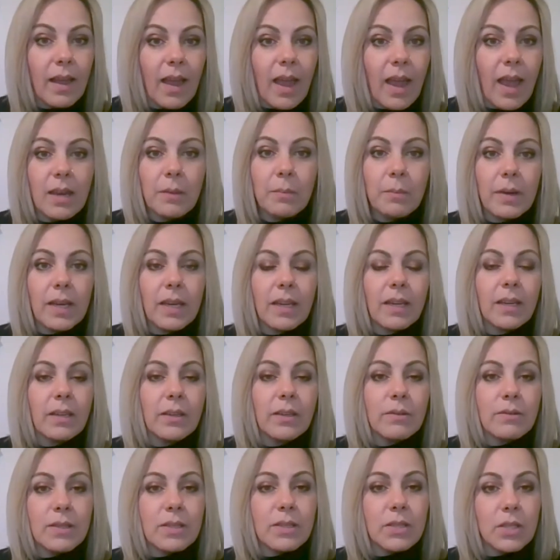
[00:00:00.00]
Anybody can
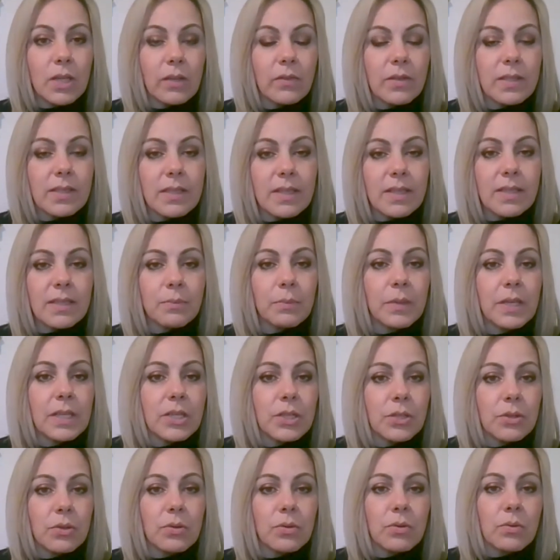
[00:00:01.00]
use the services. We
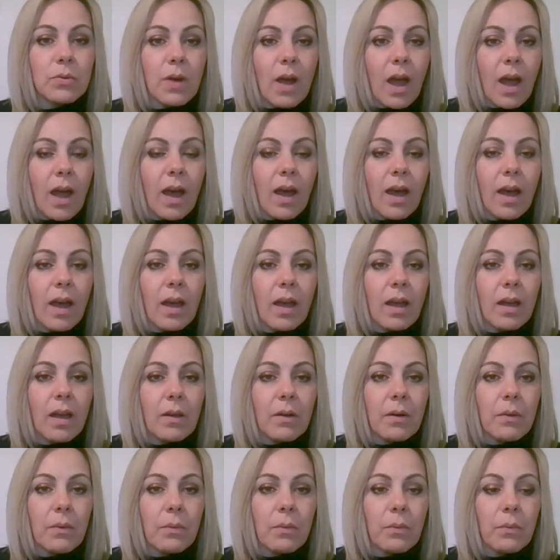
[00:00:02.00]
do, uh,
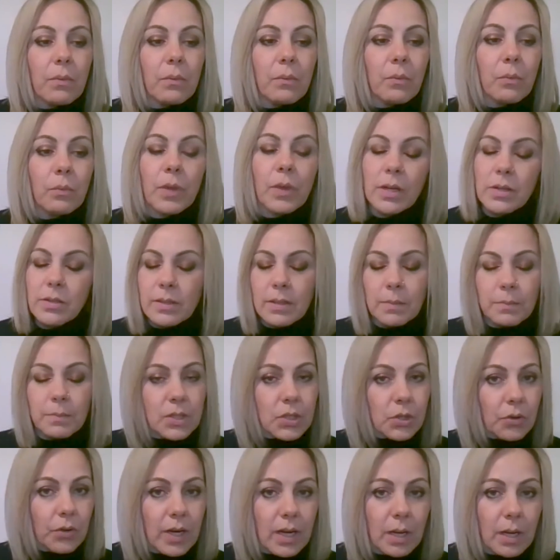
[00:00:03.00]
there's some
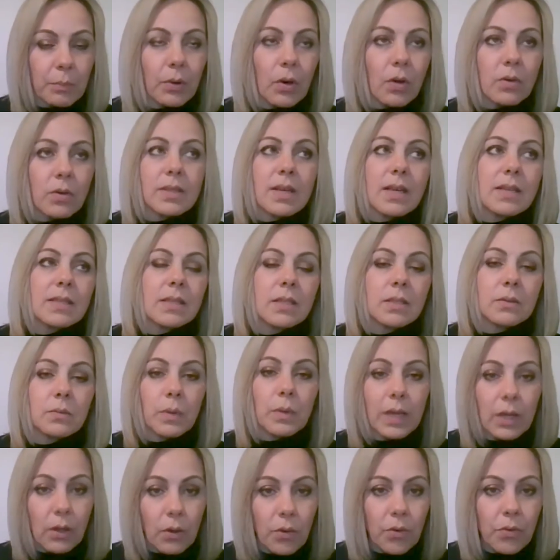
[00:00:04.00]
screening processes
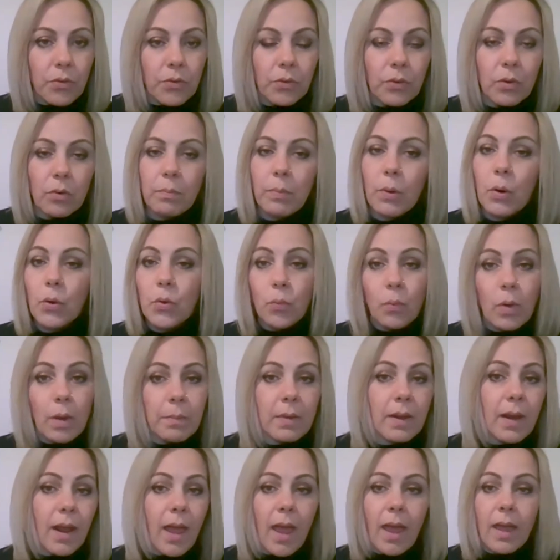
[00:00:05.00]
we go through, both
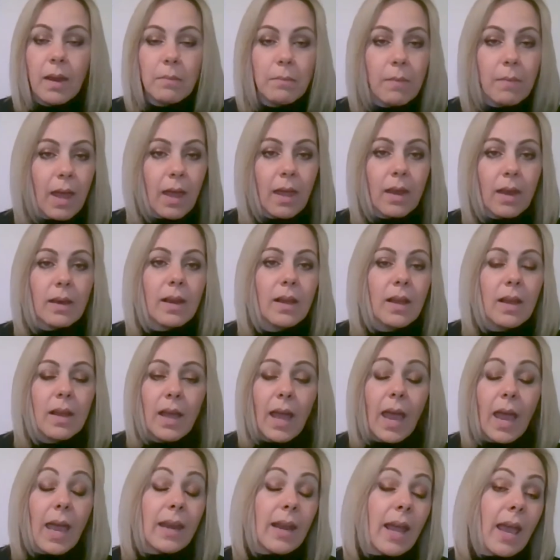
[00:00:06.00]
women and men,
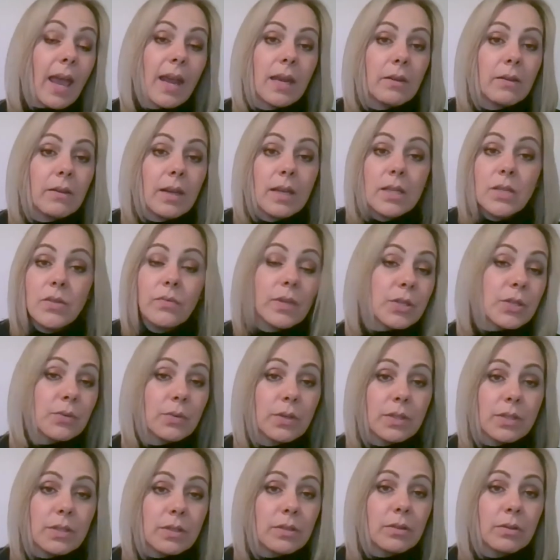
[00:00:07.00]
and any
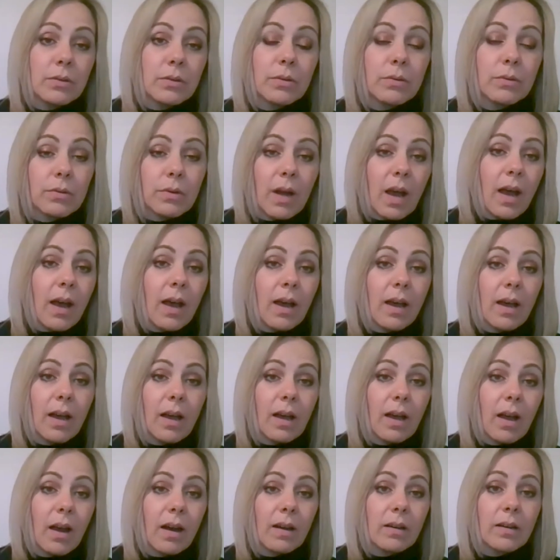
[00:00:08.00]
individuals who
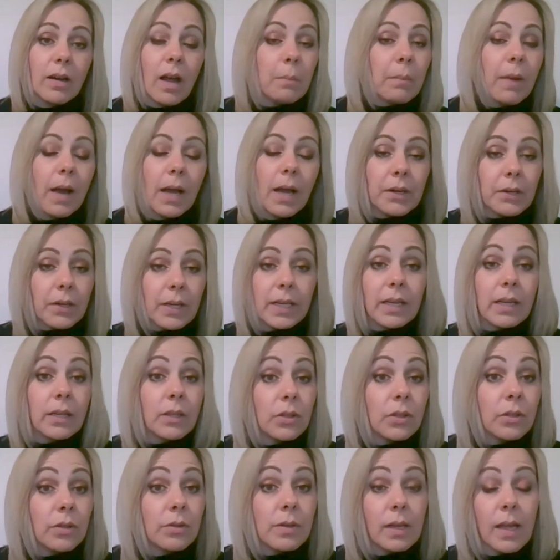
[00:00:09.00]
uh, are non binary
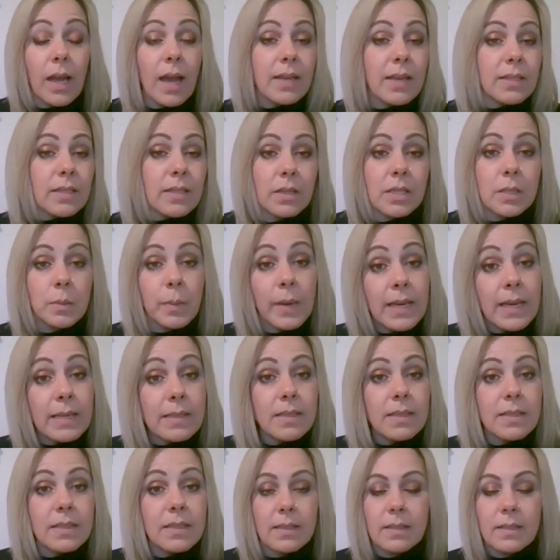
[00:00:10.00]
can utilize our
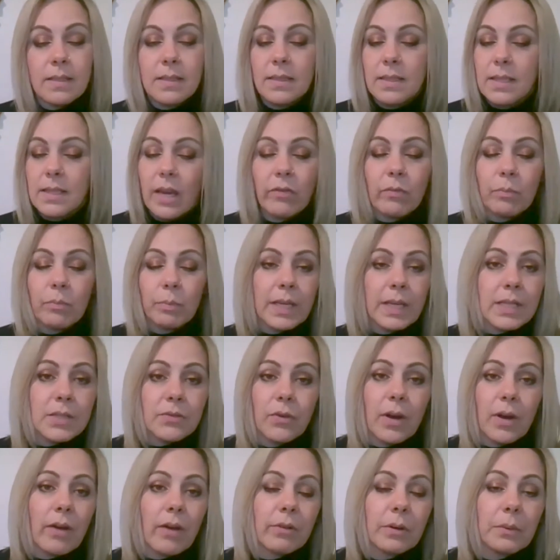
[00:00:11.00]
spaces. It's a safe place
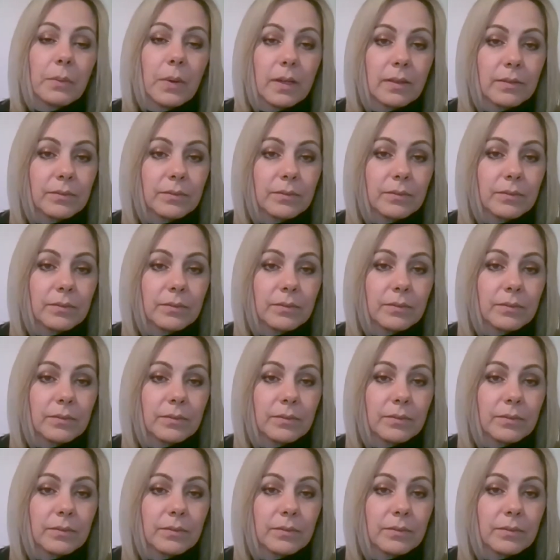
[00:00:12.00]
for everyone.